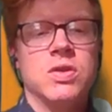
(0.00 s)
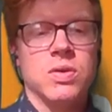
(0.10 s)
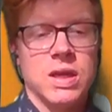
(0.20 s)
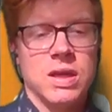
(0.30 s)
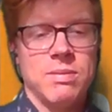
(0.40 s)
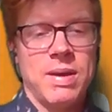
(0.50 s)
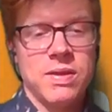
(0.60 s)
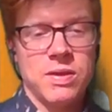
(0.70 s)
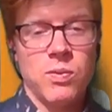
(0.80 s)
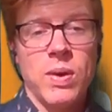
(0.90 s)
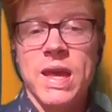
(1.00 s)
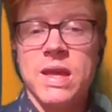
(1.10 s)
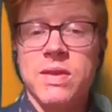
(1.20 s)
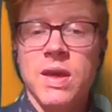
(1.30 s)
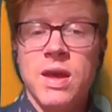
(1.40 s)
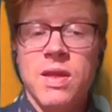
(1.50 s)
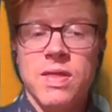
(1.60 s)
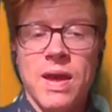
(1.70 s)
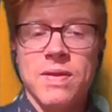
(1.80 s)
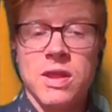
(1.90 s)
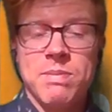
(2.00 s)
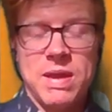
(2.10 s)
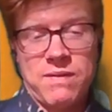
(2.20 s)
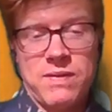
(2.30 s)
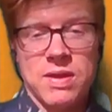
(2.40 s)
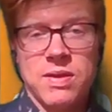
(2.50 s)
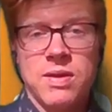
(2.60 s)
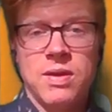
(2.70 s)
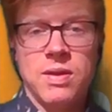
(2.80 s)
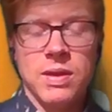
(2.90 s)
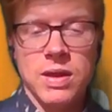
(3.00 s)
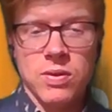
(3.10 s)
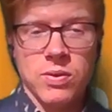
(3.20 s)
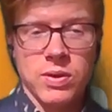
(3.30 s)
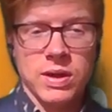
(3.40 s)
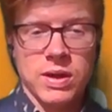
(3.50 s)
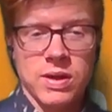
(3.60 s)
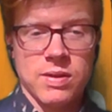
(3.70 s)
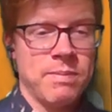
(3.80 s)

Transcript: talking about the ways that this benefits the organism.